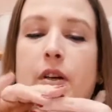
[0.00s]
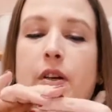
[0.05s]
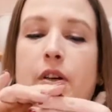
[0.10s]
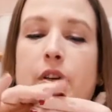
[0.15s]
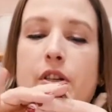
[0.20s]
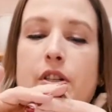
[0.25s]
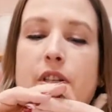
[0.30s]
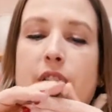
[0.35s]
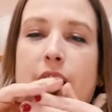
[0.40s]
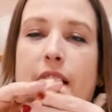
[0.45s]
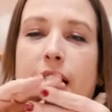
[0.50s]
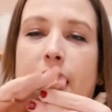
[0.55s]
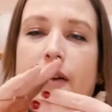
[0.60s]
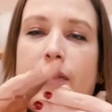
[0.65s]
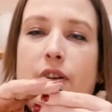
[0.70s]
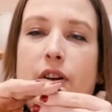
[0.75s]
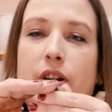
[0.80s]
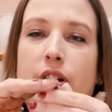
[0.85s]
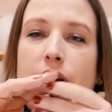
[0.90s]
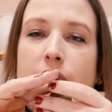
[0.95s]
because I
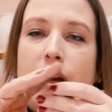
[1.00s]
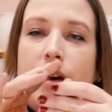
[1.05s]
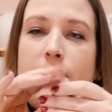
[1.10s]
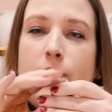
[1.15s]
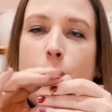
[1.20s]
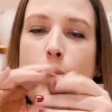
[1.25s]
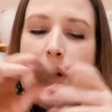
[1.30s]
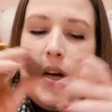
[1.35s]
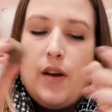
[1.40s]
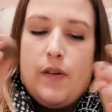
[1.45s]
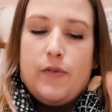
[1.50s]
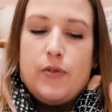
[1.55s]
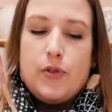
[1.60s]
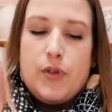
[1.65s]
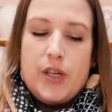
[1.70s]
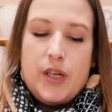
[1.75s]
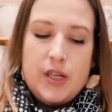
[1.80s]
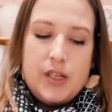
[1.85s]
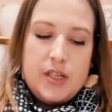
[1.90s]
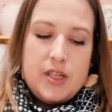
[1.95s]
have a way of
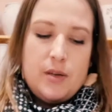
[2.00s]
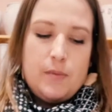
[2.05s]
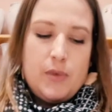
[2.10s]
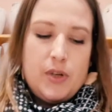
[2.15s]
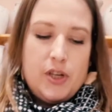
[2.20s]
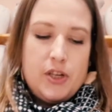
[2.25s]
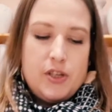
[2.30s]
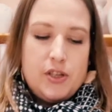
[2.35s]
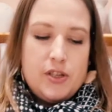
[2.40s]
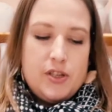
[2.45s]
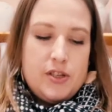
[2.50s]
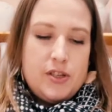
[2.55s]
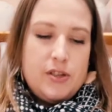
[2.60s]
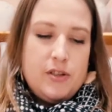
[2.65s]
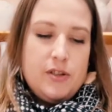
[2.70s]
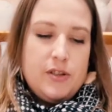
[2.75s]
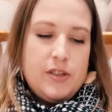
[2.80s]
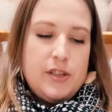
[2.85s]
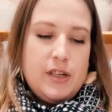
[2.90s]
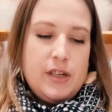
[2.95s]
doing it. So I'm gonna just
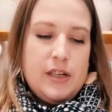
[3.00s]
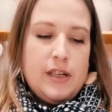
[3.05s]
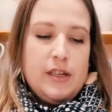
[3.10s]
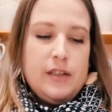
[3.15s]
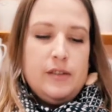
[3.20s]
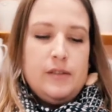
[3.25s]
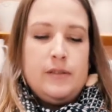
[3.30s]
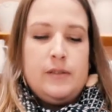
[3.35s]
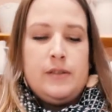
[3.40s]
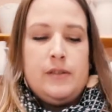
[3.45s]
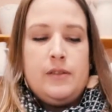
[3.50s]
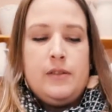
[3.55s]
tilt it a little.